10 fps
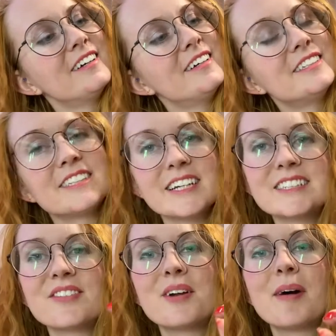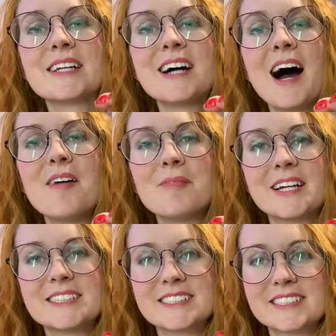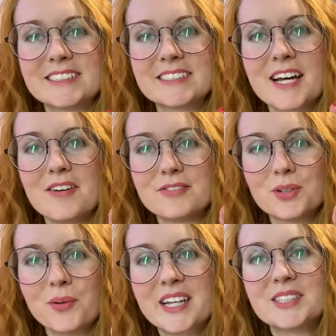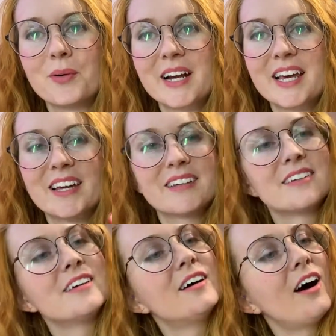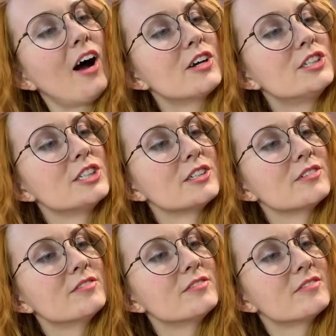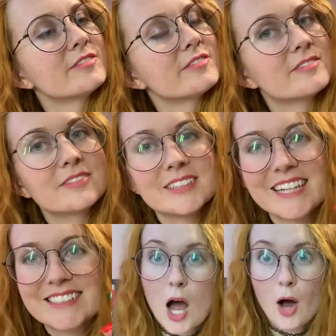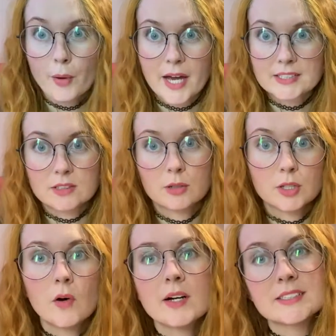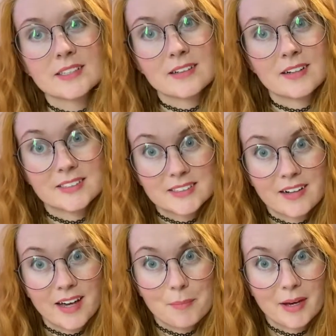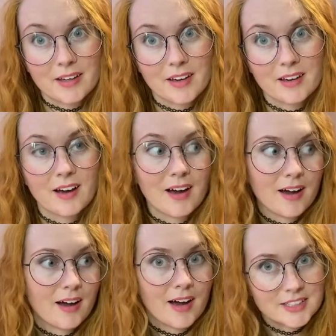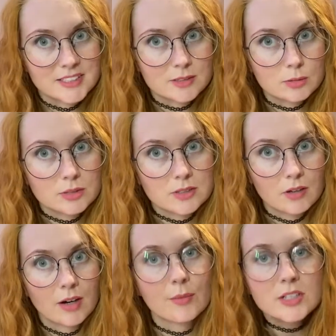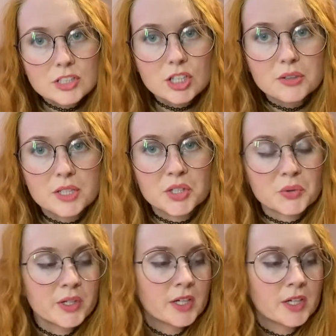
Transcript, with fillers: She is one of my top mantises of twenty twenty. Aren't you? Yes. Okay, so you know how I said I suck at picking? I do. So I want to show you